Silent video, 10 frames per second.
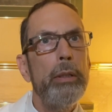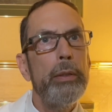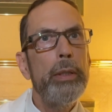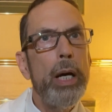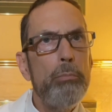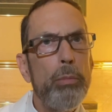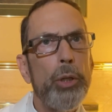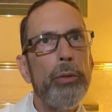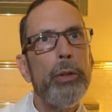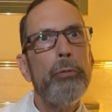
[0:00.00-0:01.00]

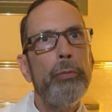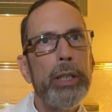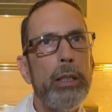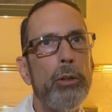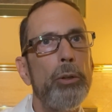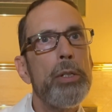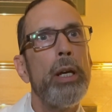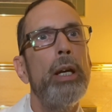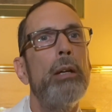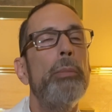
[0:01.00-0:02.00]
number the fingers
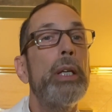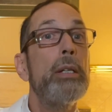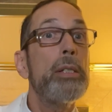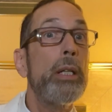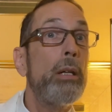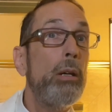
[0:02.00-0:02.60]
because it